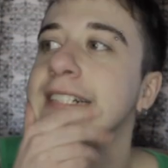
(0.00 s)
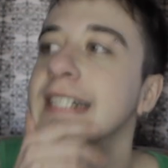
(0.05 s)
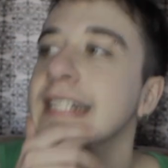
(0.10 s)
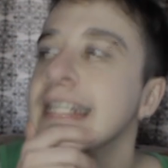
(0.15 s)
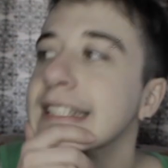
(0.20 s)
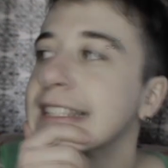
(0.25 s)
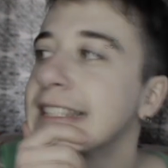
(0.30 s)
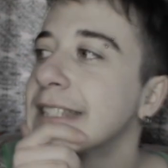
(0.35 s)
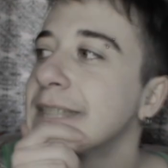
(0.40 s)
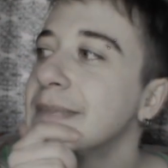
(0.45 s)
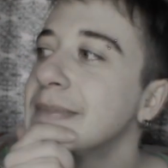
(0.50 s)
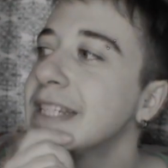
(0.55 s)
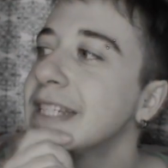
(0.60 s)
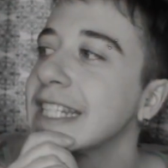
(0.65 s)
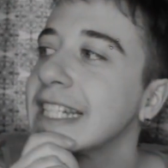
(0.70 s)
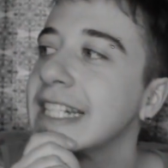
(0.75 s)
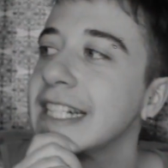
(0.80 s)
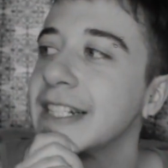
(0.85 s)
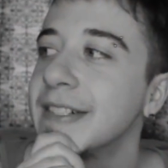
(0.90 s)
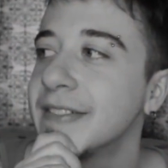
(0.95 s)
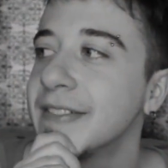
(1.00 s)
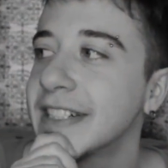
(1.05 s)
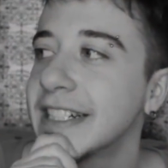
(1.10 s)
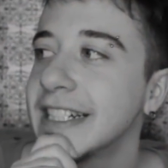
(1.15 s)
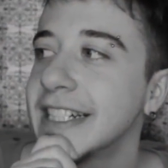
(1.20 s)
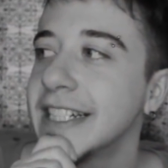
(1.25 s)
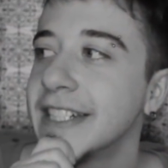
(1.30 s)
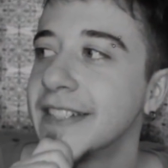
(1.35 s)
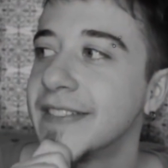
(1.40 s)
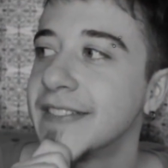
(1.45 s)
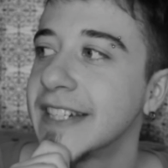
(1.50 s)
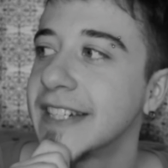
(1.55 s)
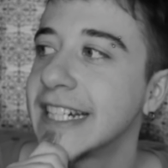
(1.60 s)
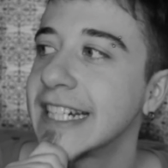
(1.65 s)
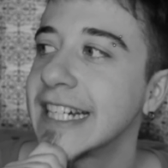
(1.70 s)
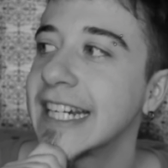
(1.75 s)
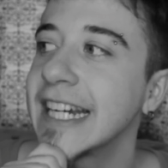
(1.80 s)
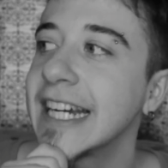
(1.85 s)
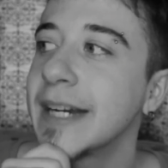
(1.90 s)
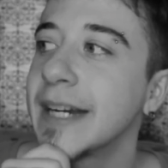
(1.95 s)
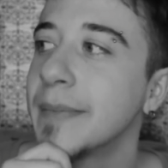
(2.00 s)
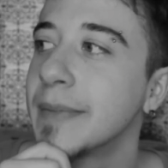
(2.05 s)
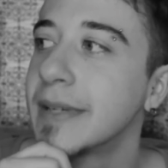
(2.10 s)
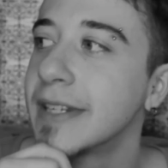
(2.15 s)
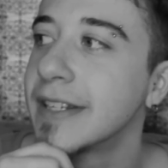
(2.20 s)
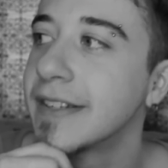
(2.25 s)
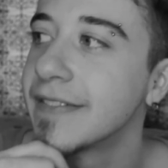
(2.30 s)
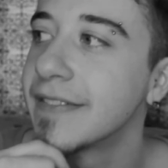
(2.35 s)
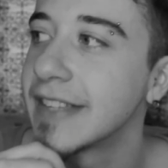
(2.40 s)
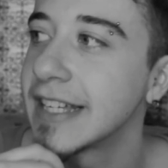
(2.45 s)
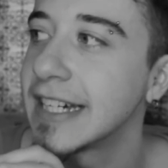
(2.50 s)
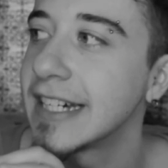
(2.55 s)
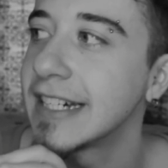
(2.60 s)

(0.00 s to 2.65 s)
I seem to have kind of a habit of